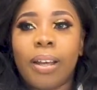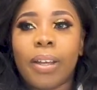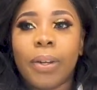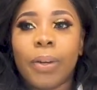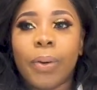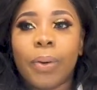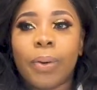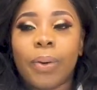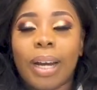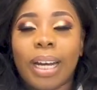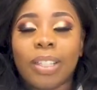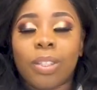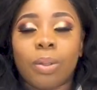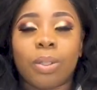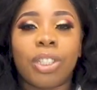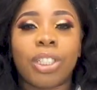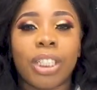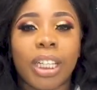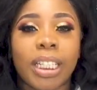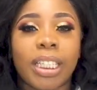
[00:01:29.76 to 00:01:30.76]
you know,
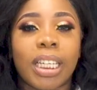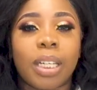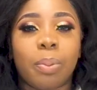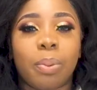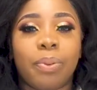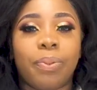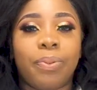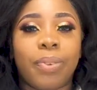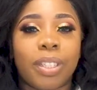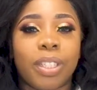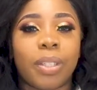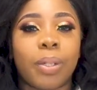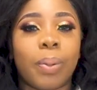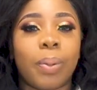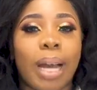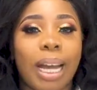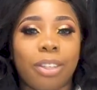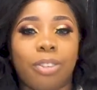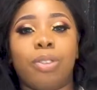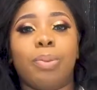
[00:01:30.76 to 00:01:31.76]
associated with
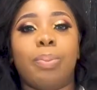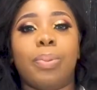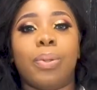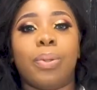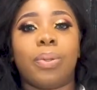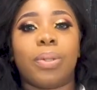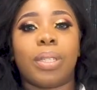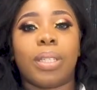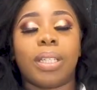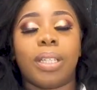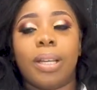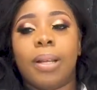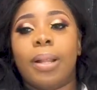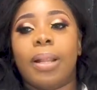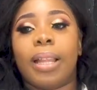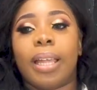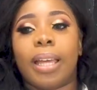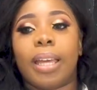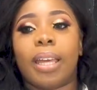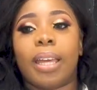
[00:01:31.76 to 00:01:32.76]
physical attributes,
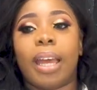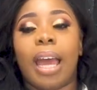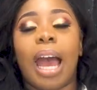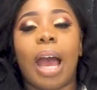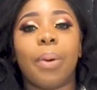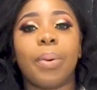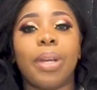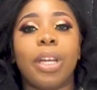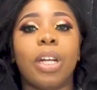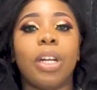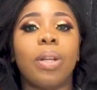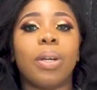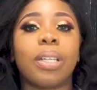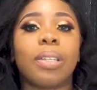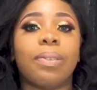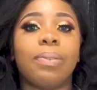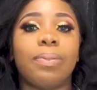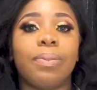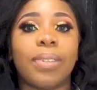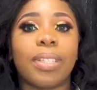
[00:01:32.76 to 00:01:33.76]
like how he
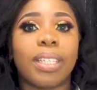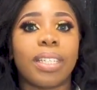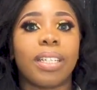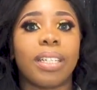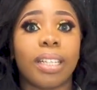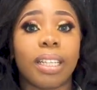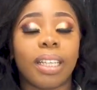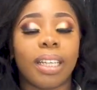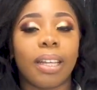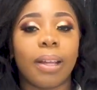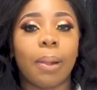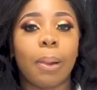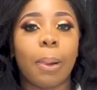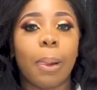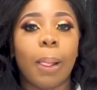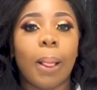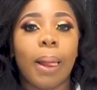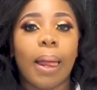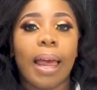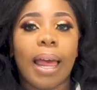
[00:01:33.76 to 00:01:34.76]
looks physically.
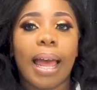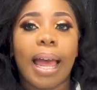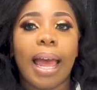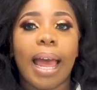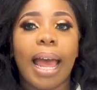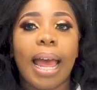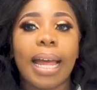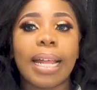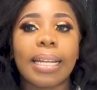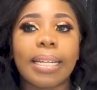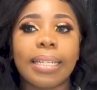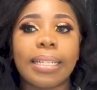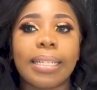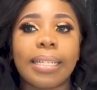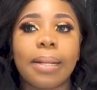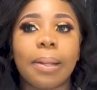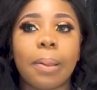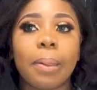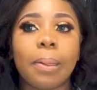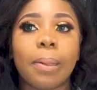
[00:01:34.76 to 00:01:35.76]

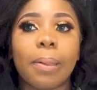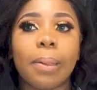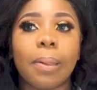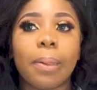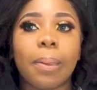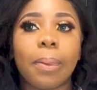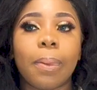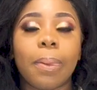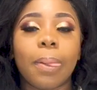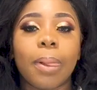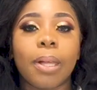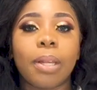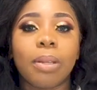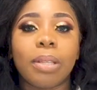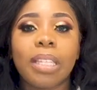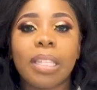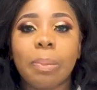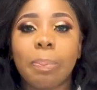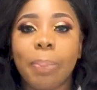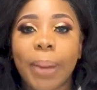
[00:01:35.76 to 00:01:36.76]
And
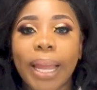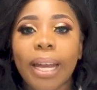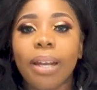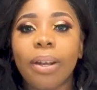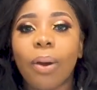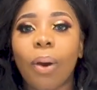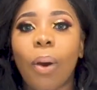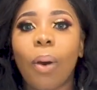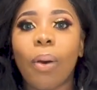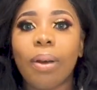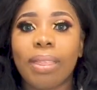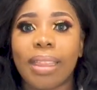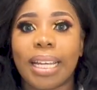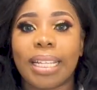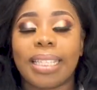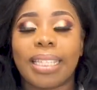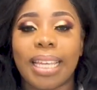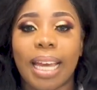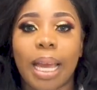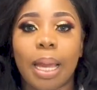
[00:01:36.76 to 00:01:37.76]
spend all
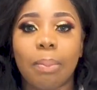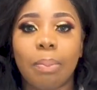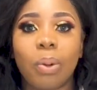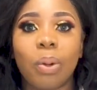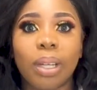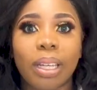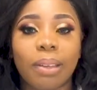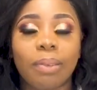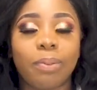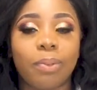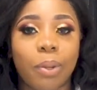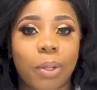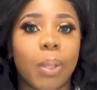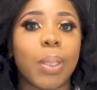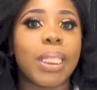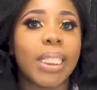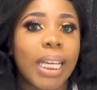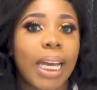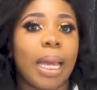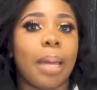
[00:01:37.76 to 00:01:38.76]
that time looking for
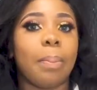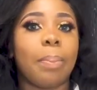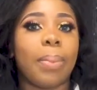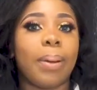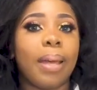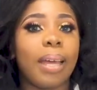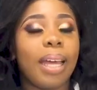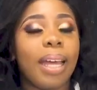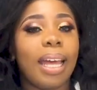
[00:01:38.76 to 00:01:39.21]
your type.